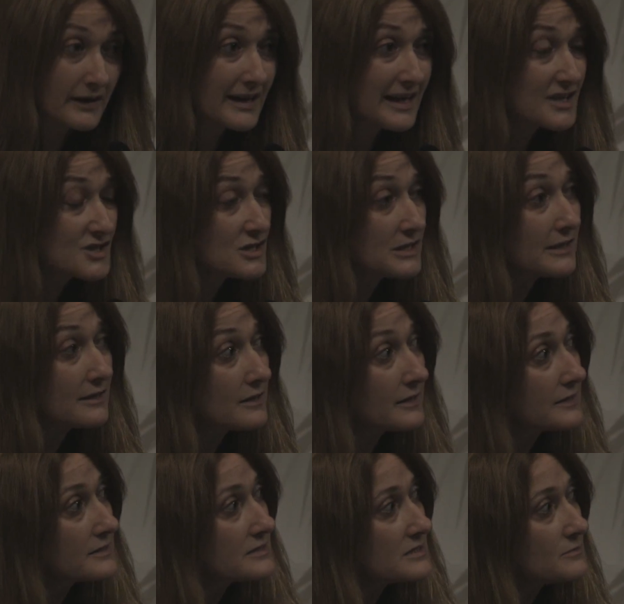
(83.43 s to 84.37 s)
And actually,
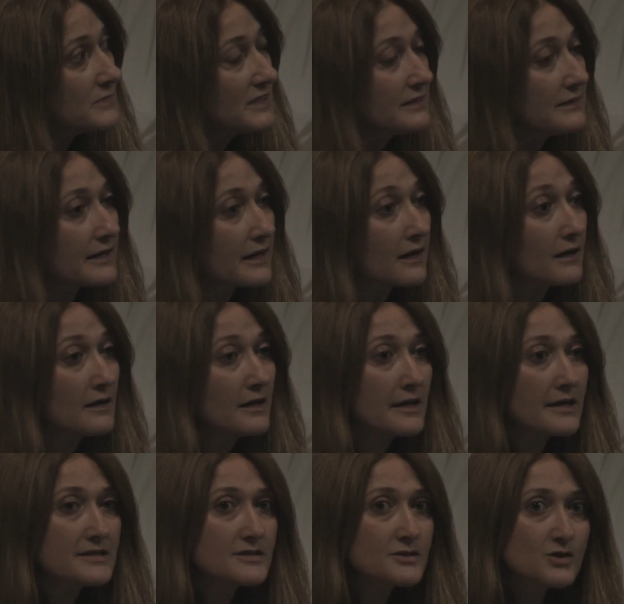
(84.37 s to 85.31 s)
current media
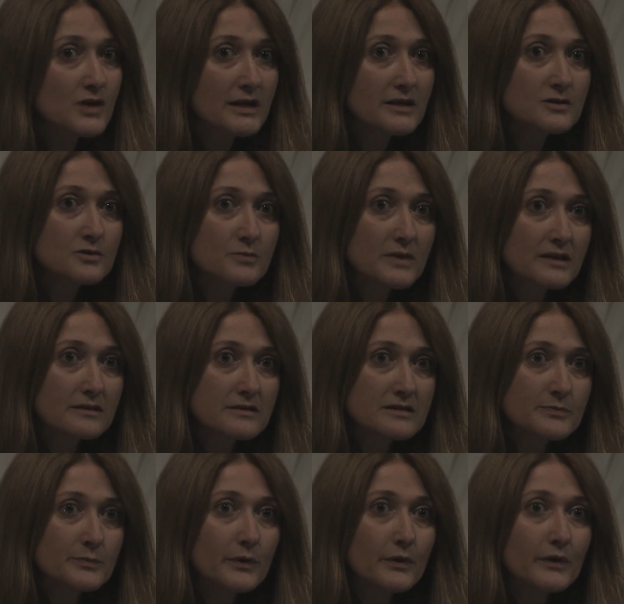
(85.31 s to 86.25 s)
is trying to make
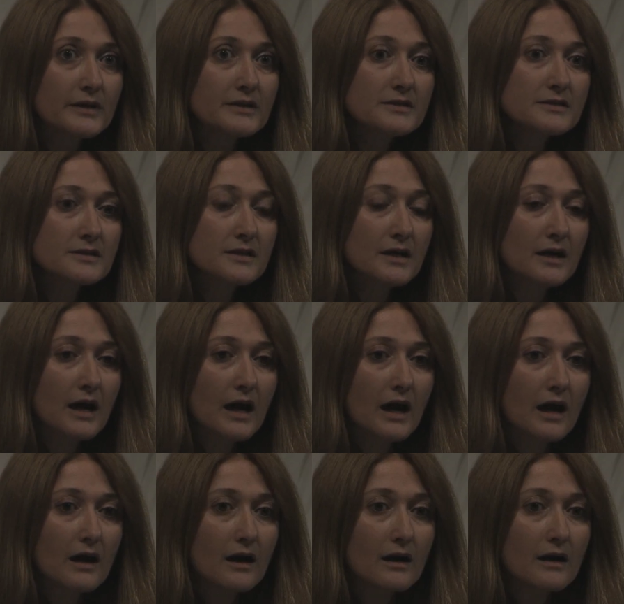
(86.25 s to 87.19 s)
this point,
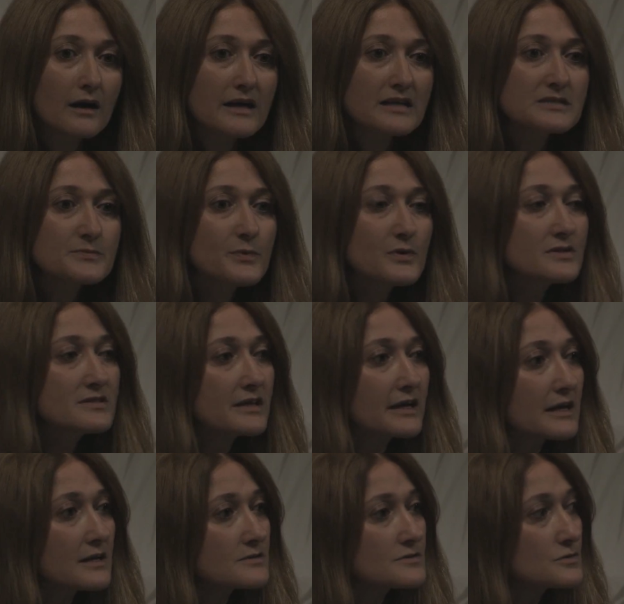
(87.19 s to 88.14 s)

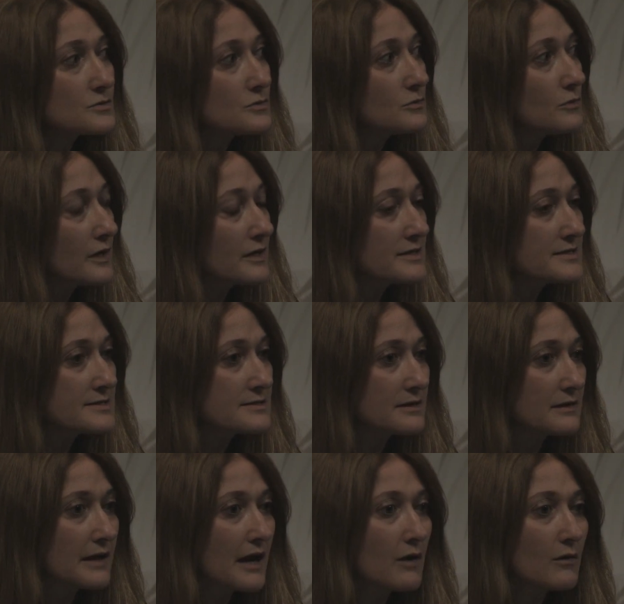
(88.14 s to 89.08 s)
exposing us to what is
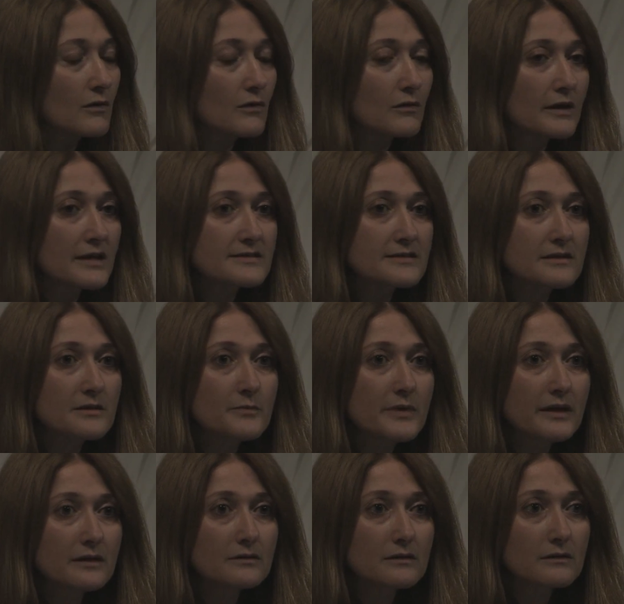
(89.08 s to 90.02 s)
now known as the
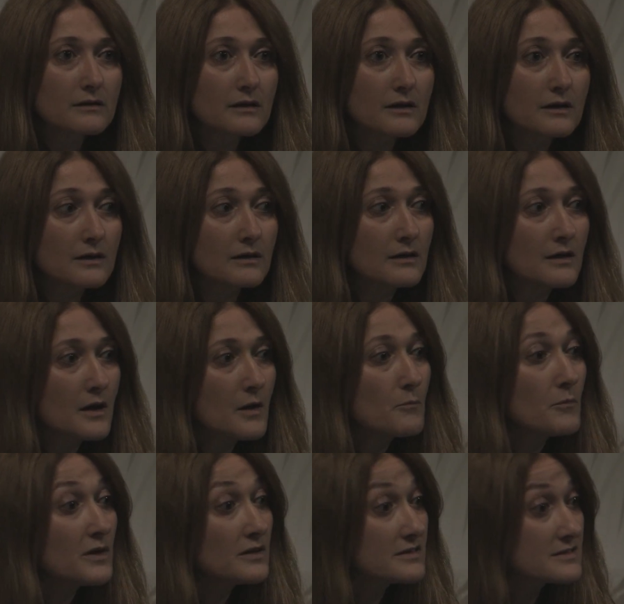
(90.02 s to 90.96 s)
debate on
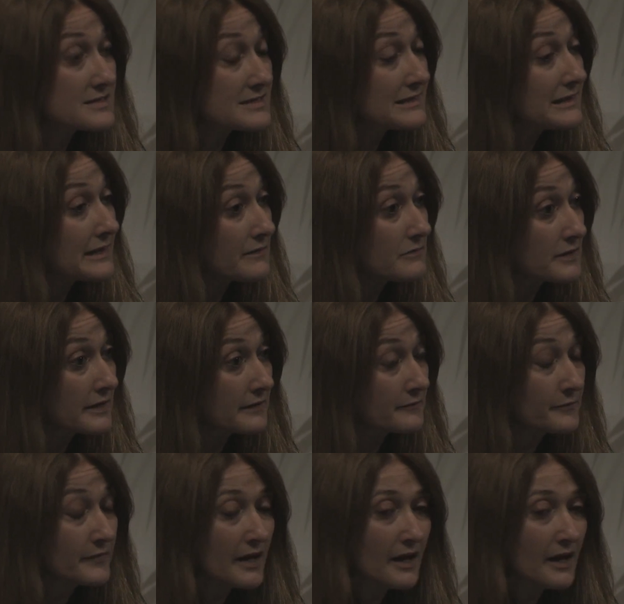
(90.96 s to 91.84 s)
modern slavery.